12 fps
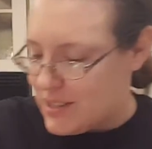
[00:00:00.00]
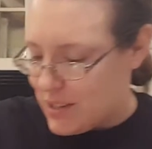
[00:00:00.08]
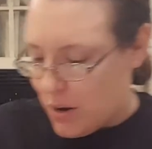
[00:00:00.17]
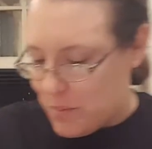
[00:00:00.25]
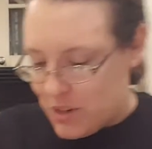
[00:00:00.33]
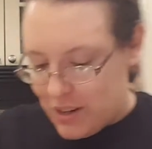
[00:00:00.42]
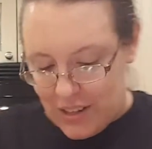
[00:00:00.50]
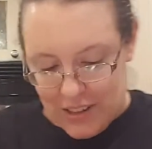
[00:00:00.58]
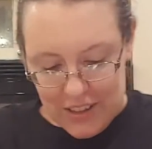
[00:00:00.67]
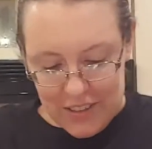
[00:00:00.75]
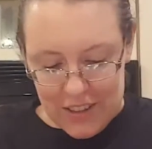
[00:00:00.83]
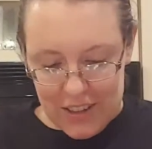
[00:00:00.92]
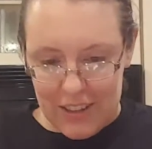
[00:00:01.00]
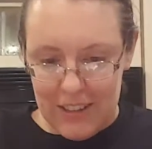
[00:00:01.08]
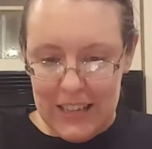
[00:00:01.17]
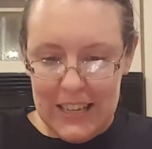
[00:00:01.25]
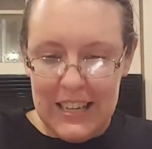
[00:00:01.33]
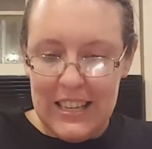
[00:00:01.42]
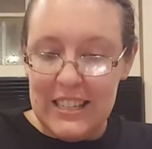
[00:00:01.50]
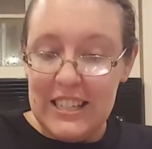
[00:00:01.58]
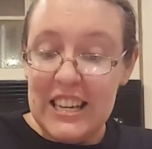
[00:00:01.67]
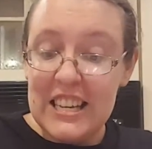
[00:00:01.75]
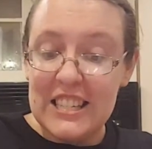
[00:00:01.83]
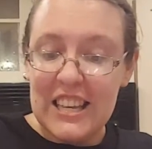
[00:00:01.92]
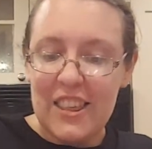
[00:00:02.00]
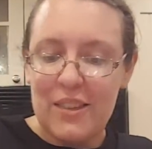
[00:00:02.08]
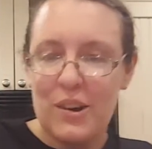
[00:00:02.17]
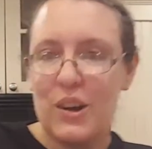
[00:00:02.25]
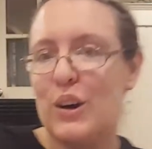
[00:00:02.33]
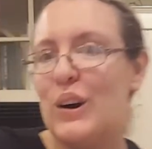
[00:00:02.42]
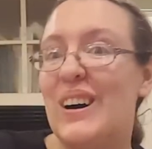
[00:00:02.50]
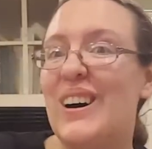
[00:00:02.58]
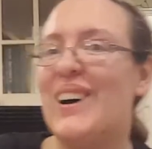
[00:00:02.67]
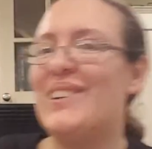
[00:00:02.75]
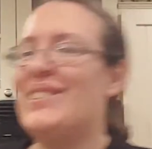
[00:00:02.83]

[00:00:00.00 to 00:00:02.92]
Sorry, I'm trying to clean the cheese I threw off